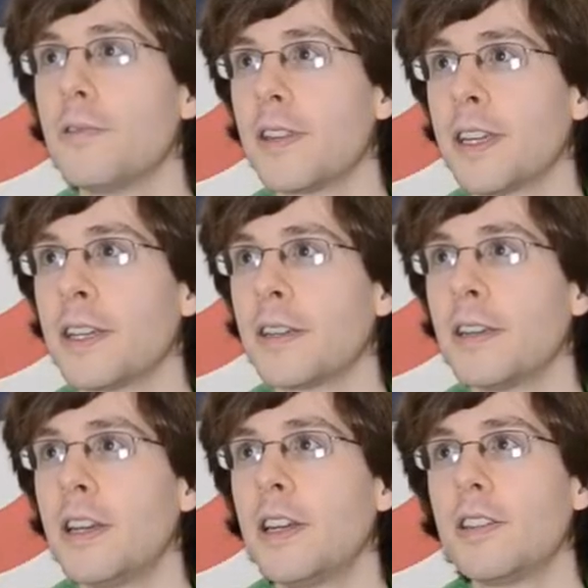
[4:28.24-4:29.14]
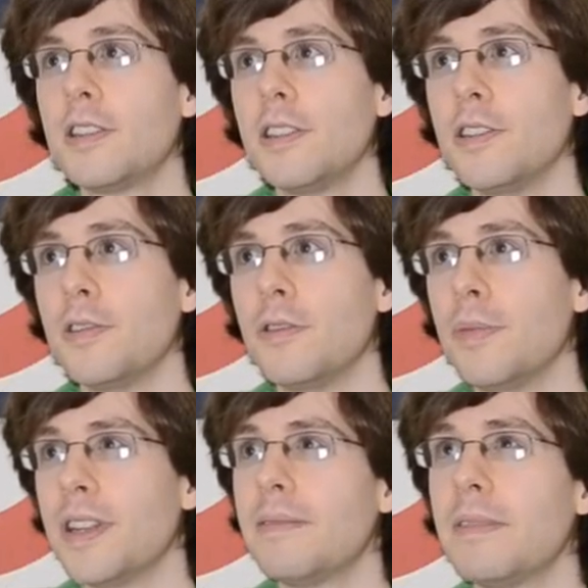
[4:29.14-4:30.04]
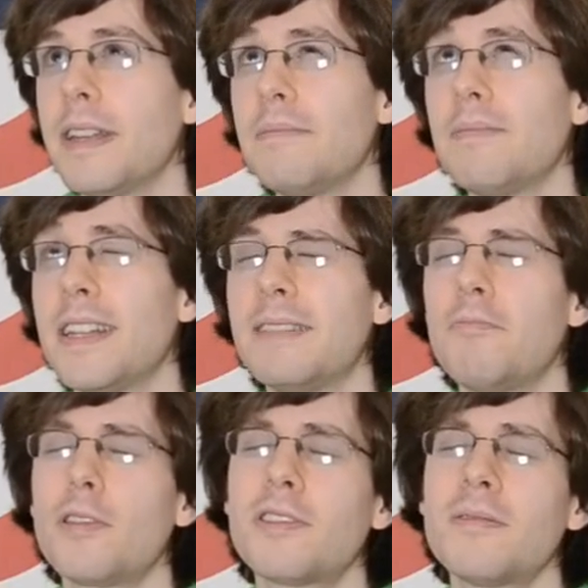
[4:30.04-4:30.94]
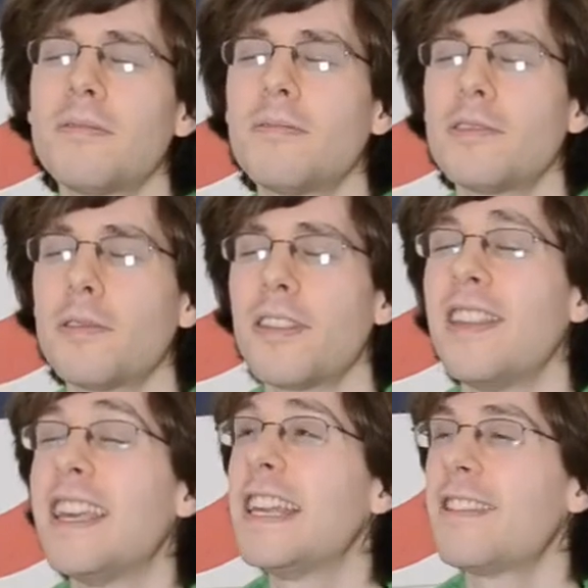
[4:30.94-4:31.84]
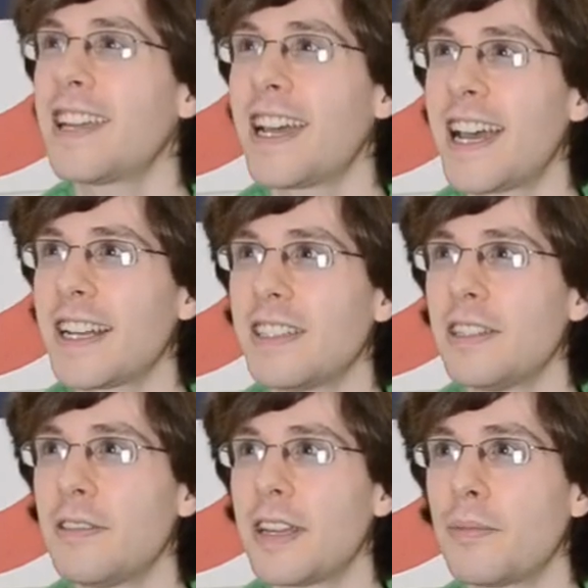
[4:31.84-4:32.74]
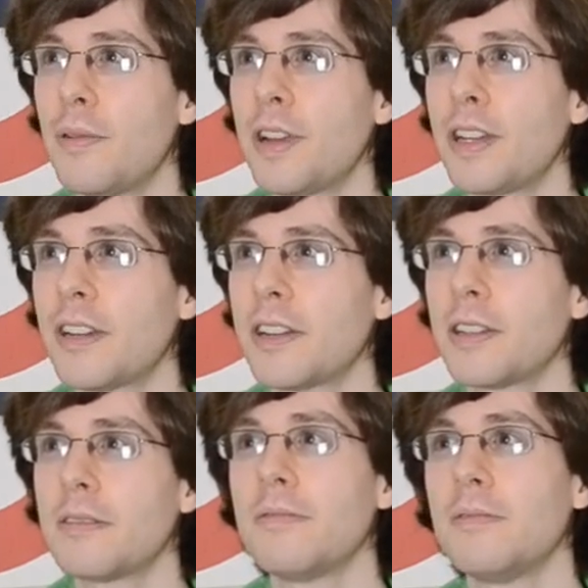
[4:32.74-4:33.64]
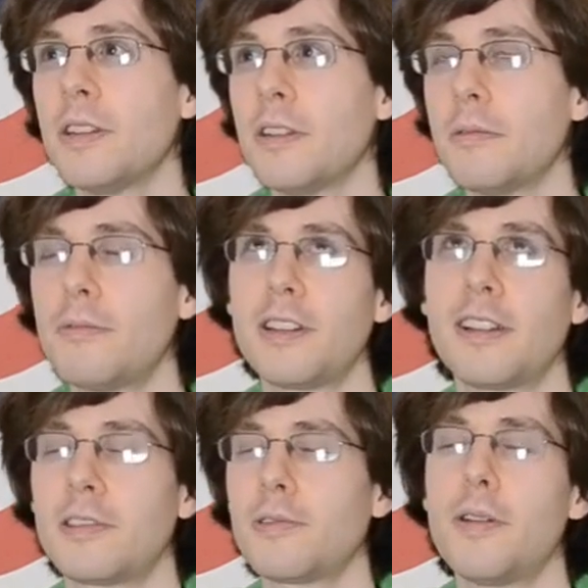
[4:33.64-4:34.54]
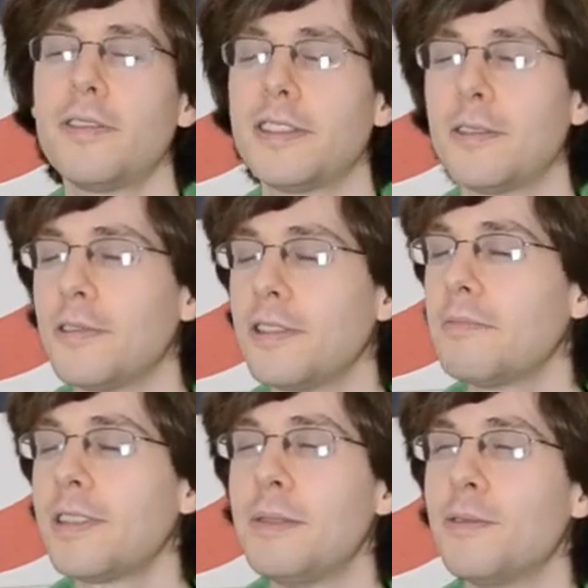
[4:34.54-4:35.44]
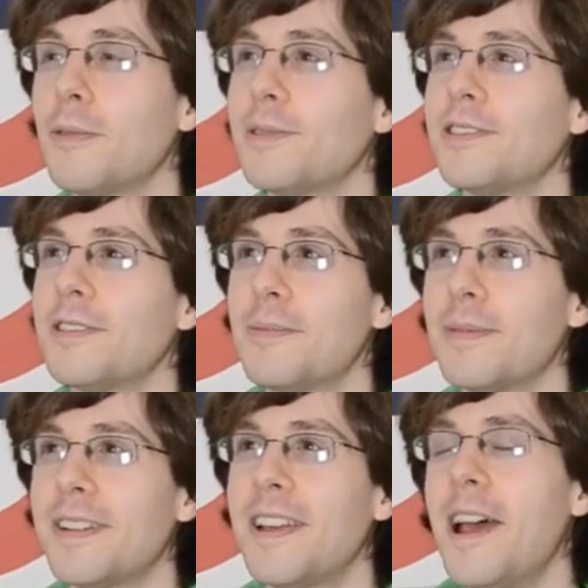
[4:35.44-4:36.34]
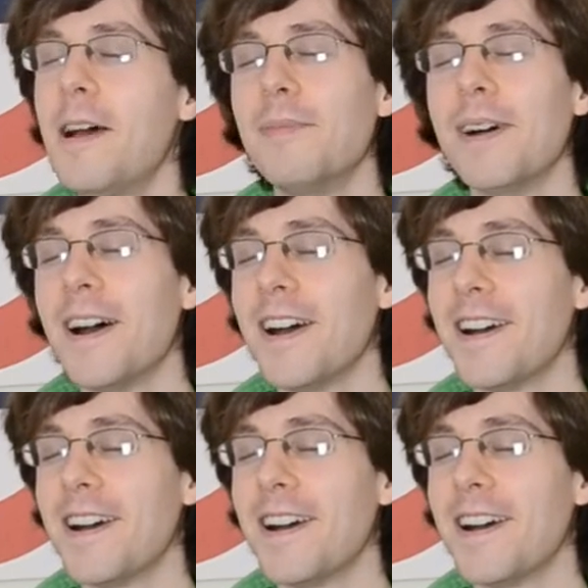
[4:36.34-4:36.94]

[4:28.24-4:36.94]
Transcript: thing to do. But it wasn't sort of the thing I had to do at that point, and you know, when you're like 12 years old, you keep your options open. But